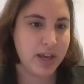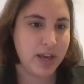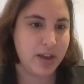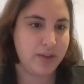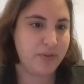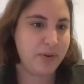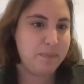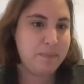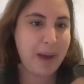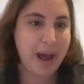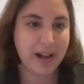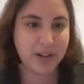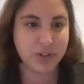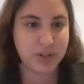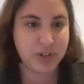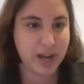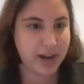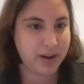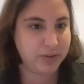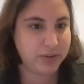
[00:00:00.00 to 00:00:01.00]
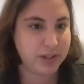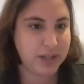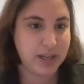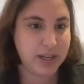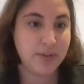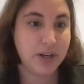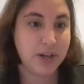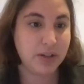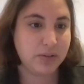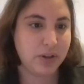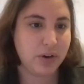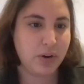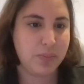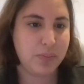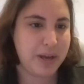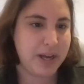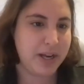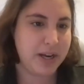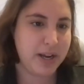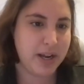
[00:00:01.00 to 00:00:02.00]
If it backs down even a little
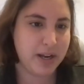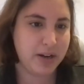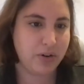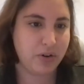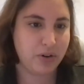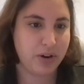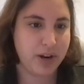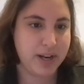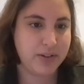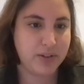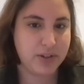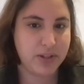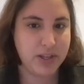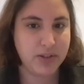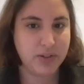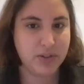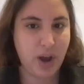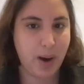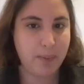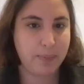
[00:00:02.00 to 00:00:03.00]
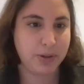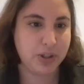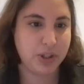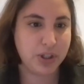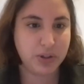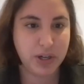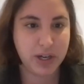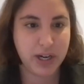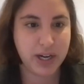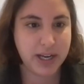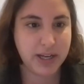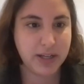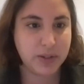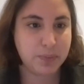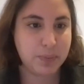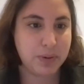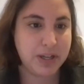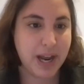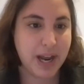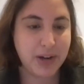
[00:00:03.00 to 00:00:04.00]
bit, it creates these opportunities
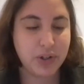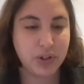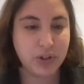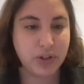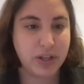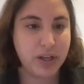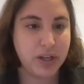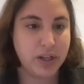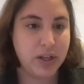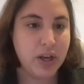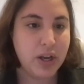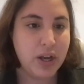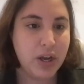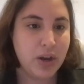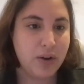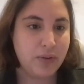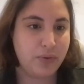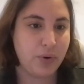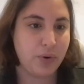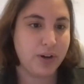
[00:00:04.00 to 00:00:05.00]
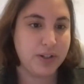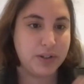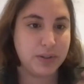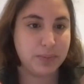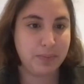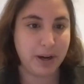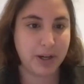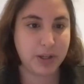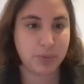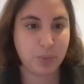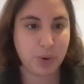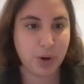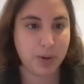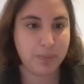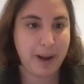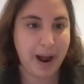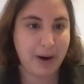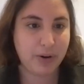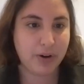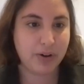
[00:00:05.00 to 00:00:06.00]
potentially for its much more
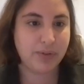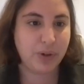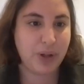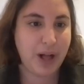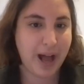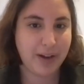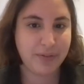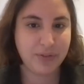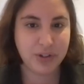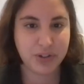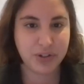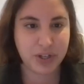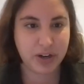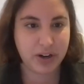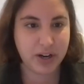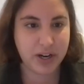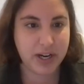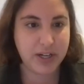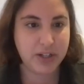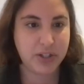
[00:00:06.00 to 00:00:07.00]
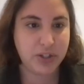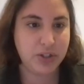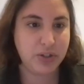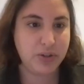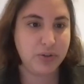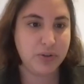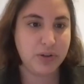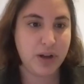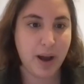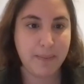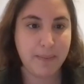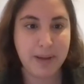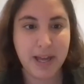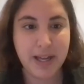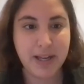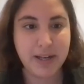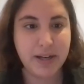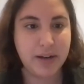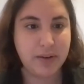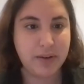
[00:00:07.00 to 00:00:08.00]
powerful adversary to come
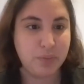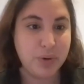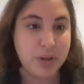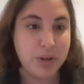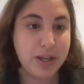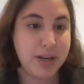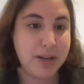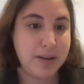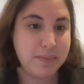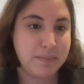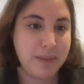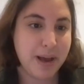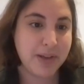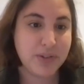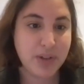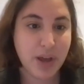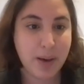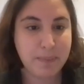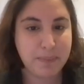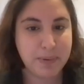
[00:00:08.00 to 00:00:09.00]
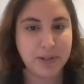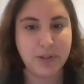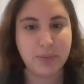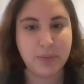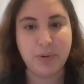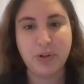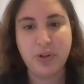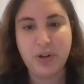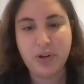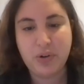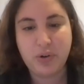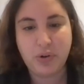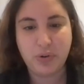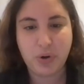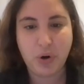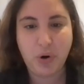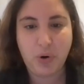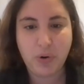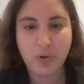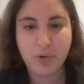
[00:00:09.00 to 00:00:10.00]
in and really mess up its political
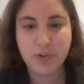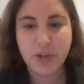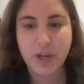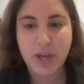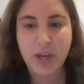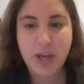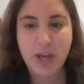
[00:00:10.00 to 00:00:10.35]
goals.